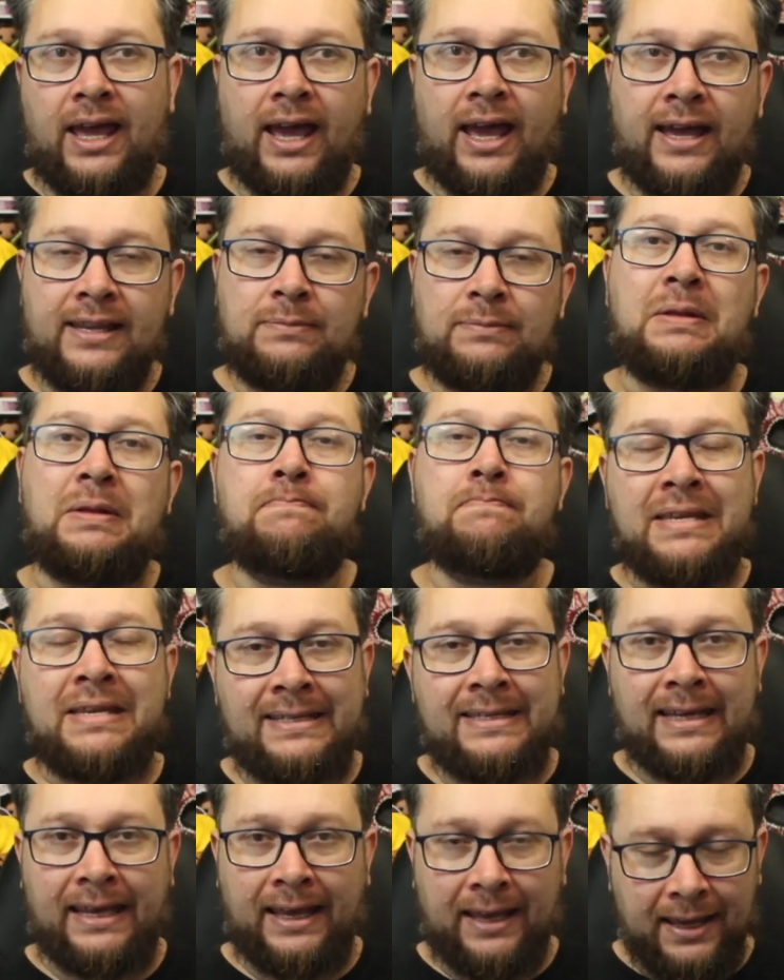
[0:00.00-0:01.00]
has been
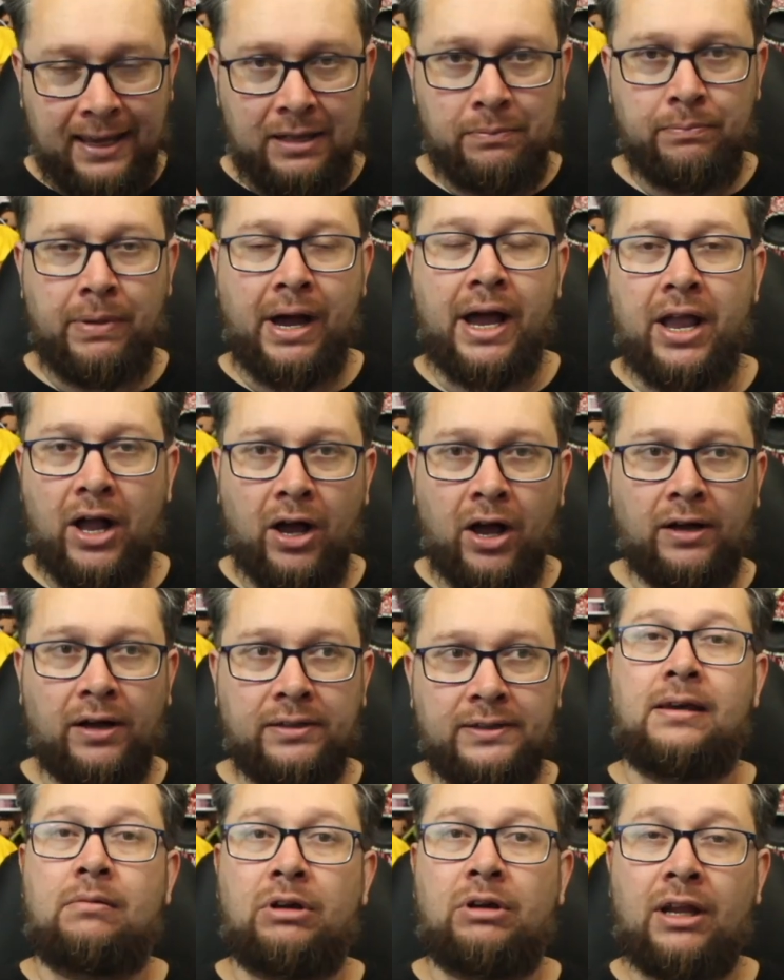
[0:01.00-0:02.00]
missing in my
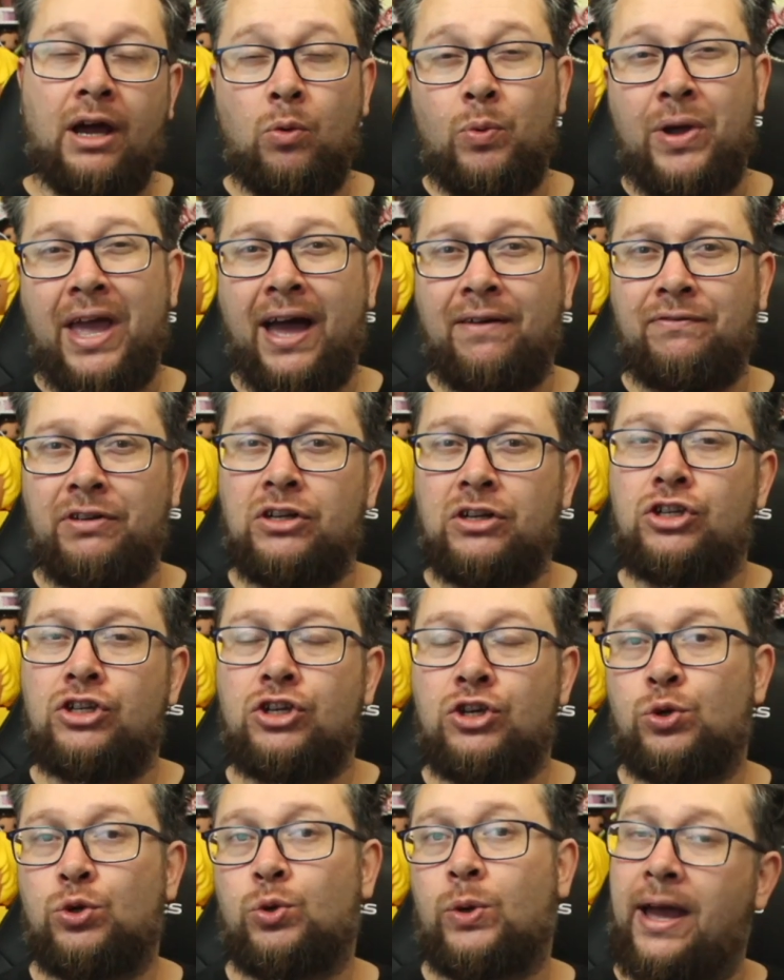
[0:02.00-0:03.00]
heart. But now we have a
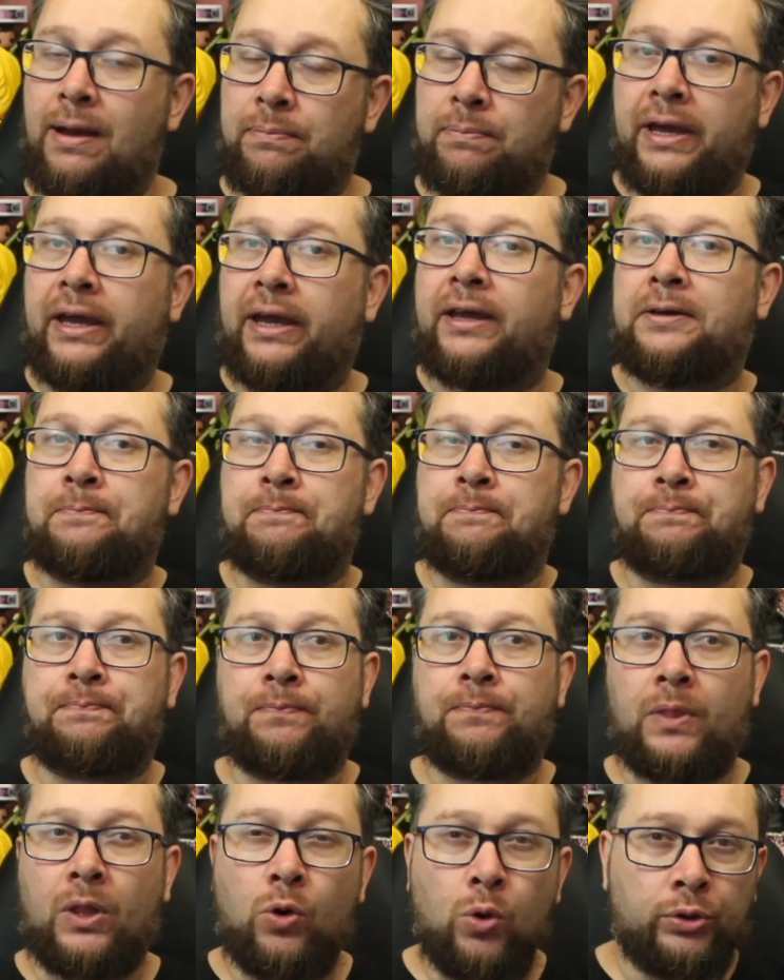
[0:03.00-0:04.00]
new epic
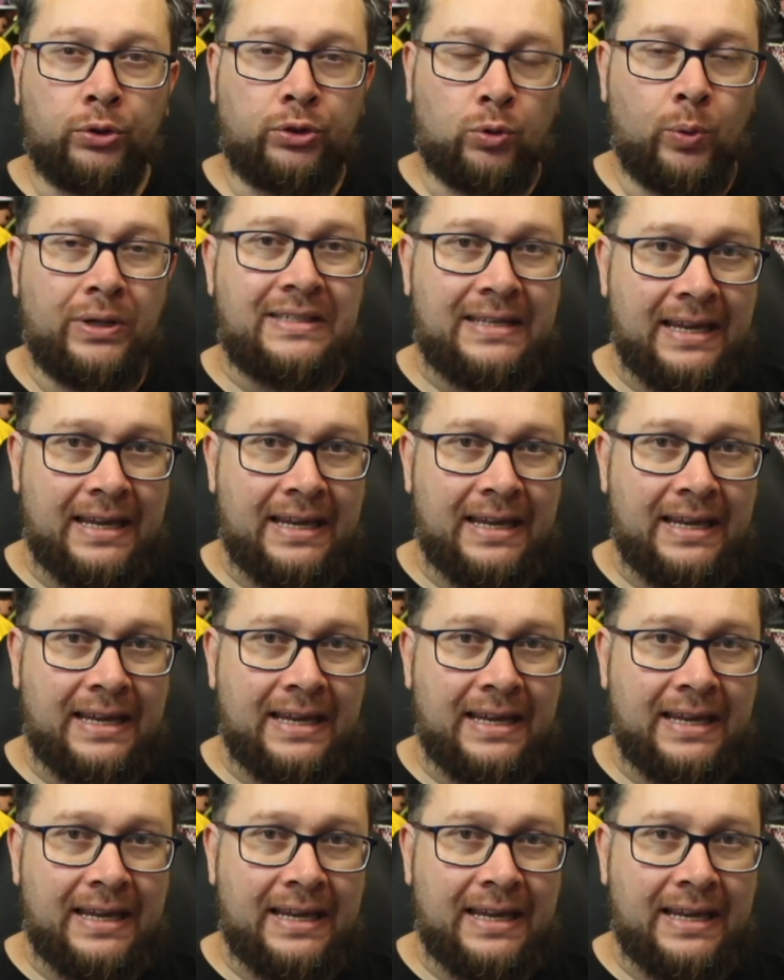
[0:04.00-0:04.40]
called The Winter